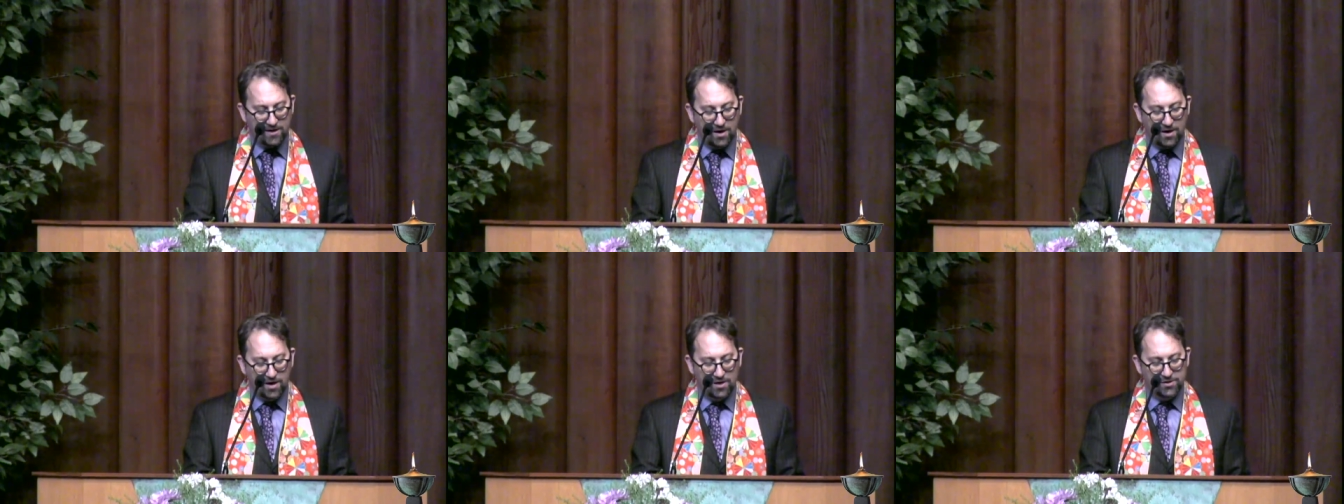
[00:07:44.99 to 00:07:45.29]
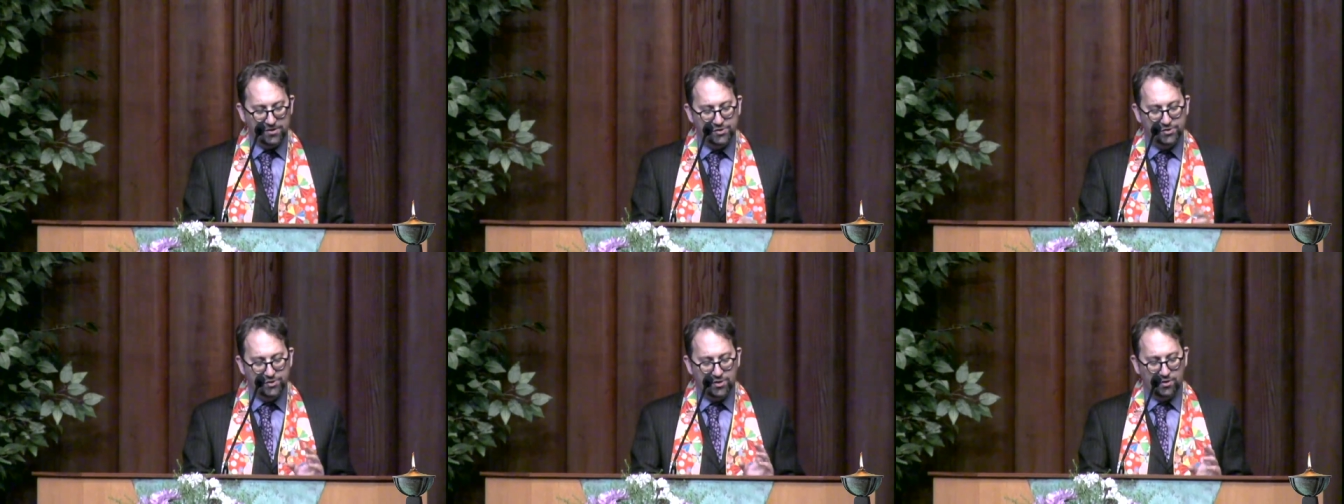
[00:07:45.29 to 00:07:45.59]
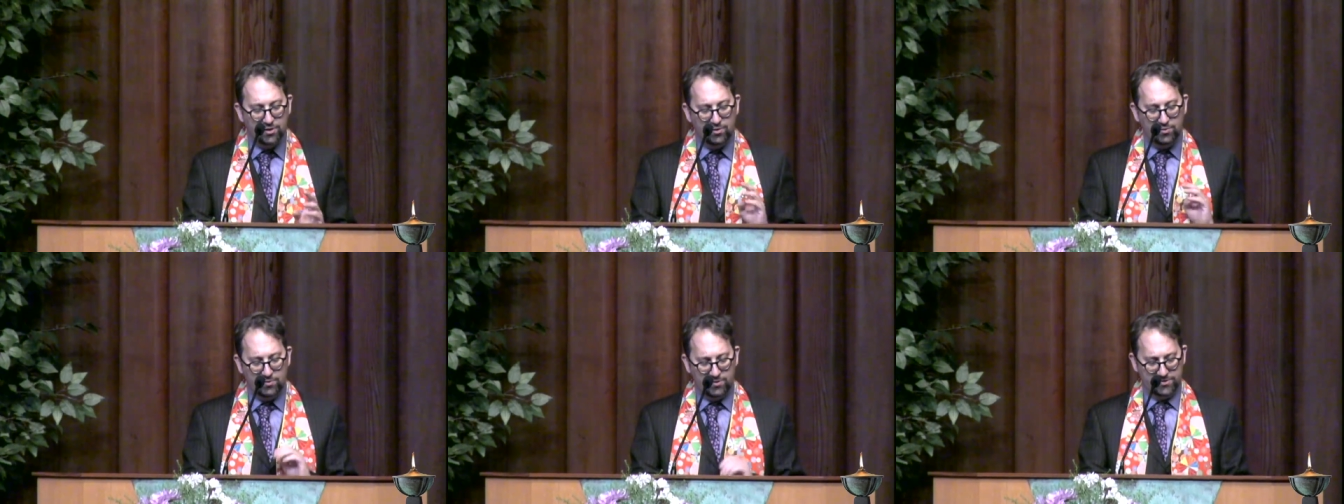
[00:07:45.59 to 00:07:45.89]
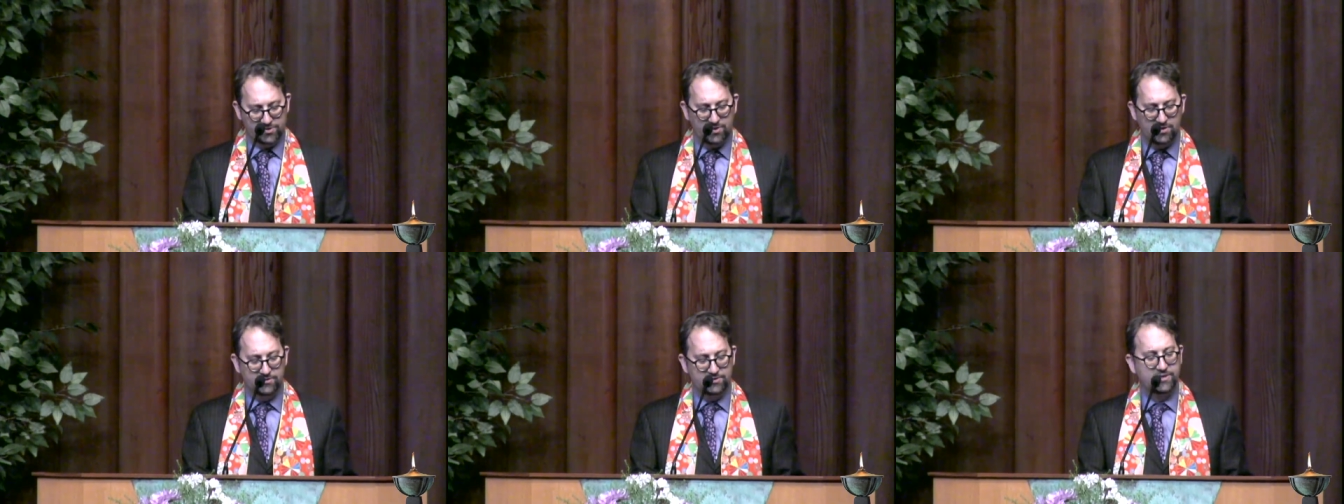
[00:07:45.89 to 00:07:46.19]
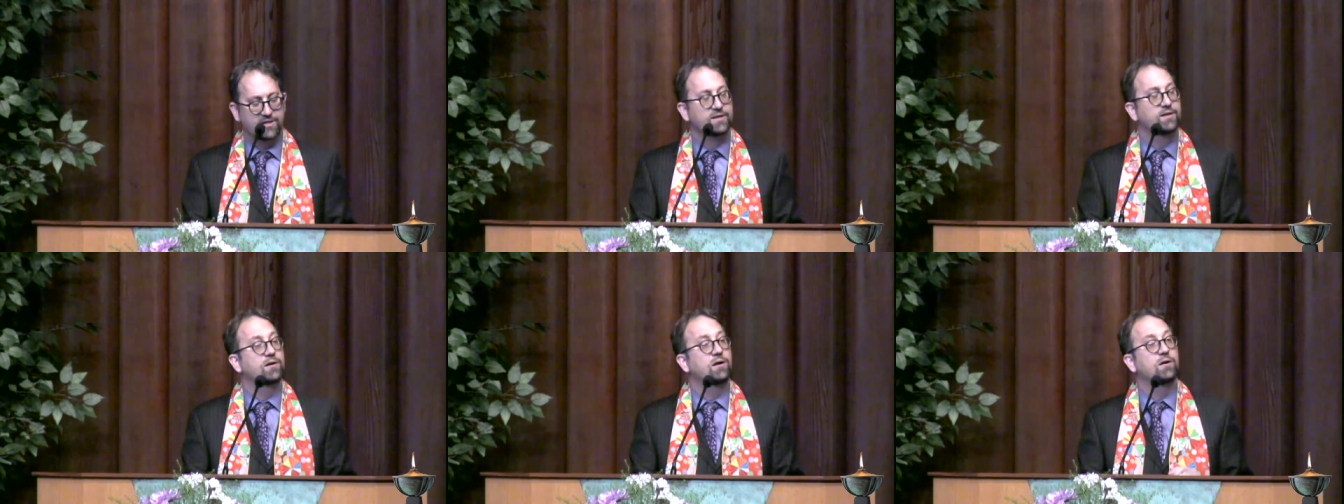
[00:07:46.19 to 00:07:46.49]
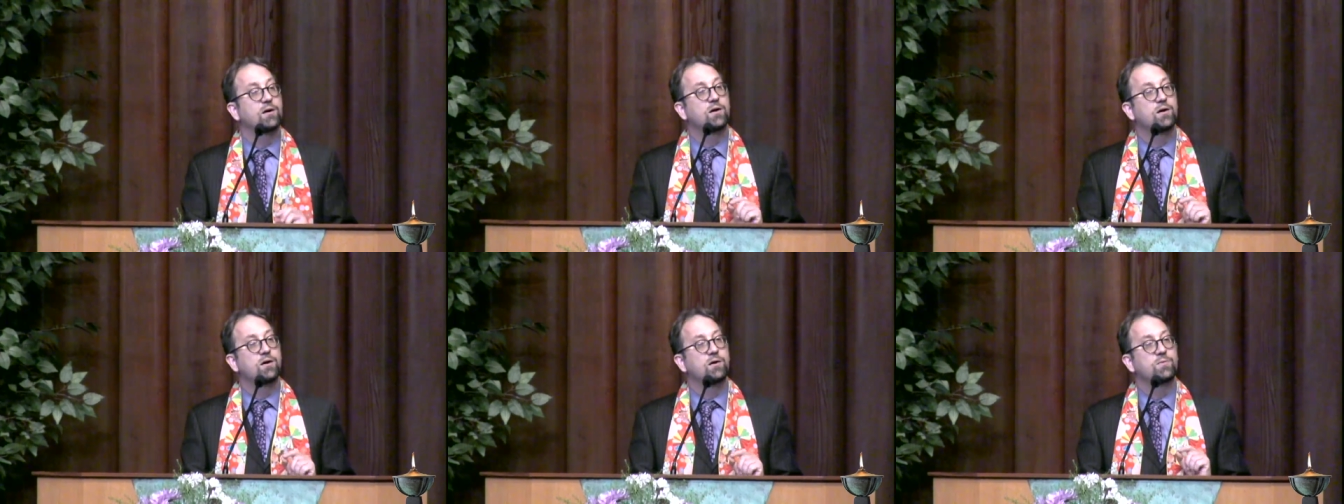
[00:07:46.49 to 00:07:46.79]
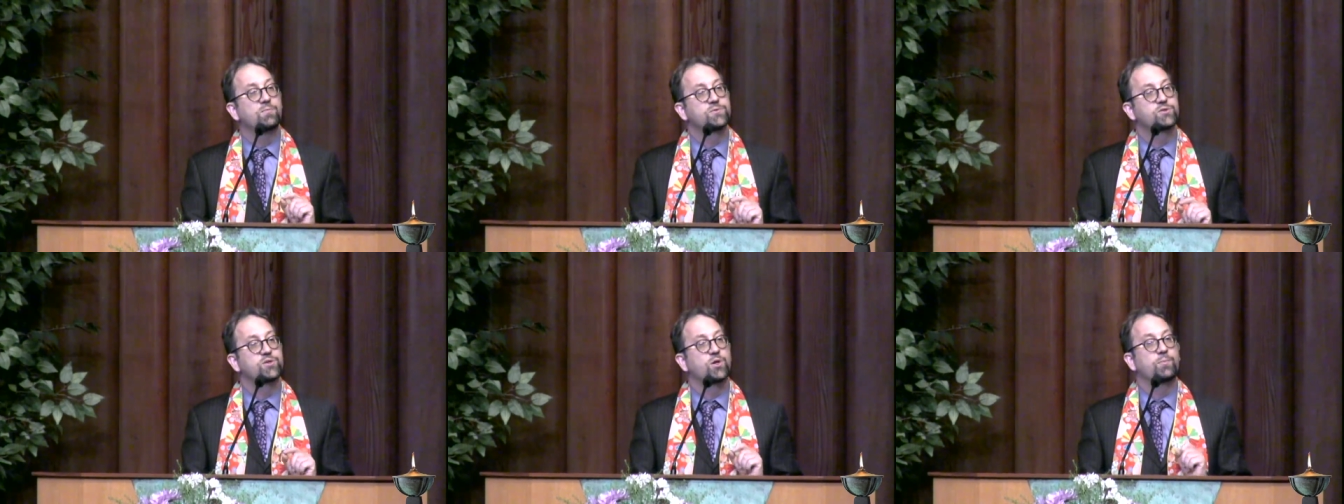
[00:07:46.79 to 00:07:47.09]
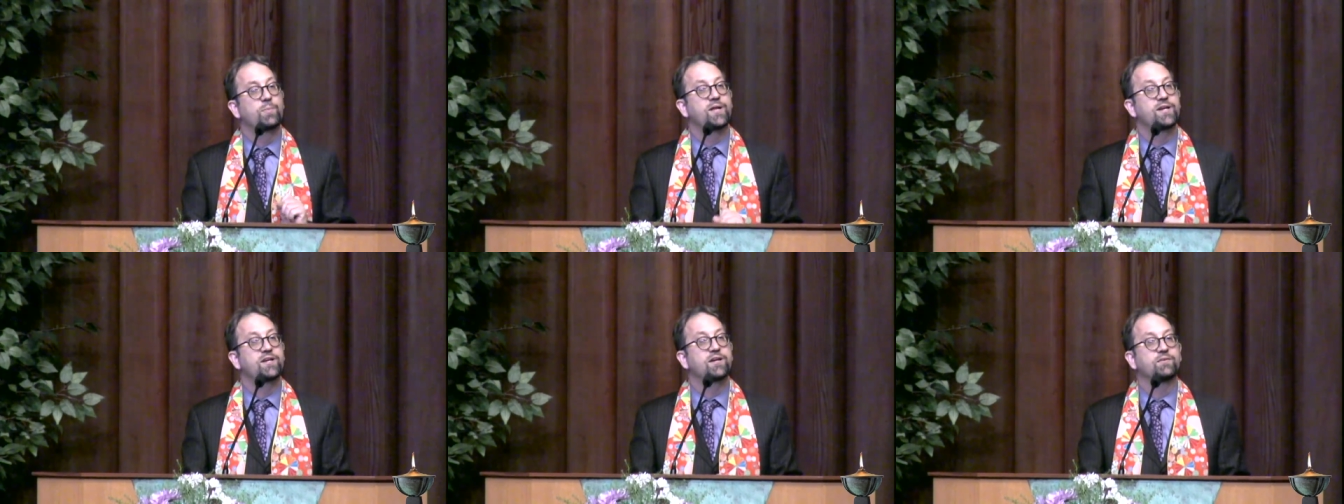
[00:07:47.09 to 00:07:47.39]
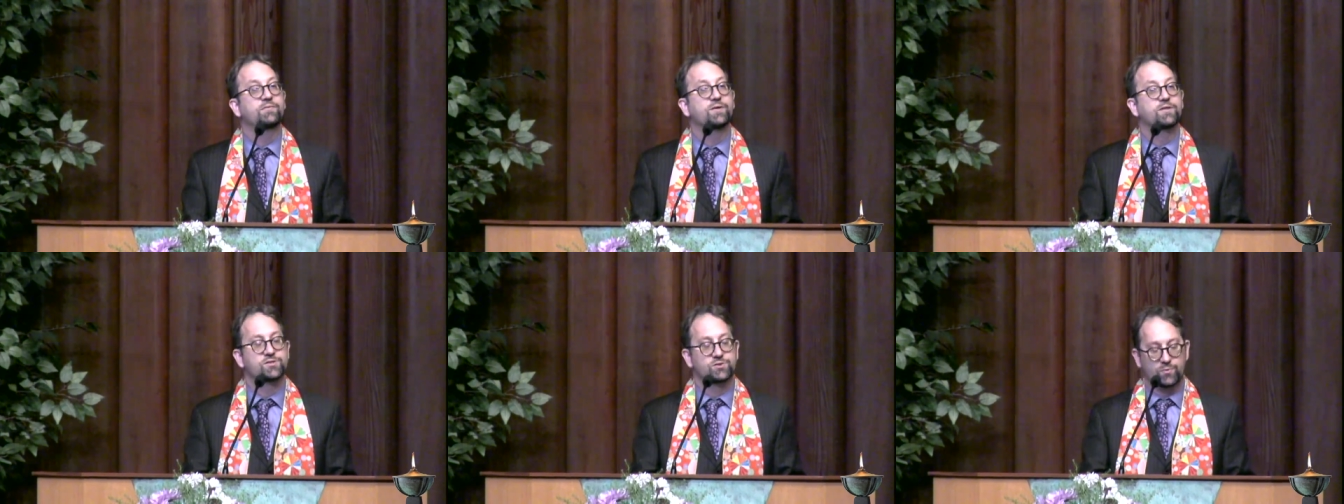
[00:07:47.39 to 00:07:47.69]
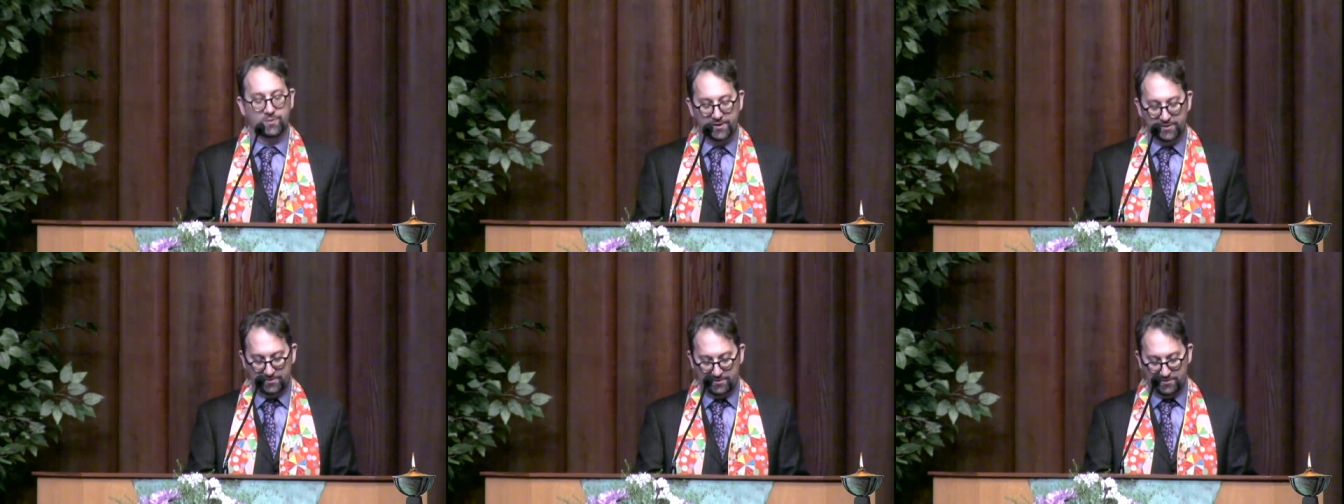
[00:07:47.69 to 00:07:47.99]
are so assaulting so many of us with.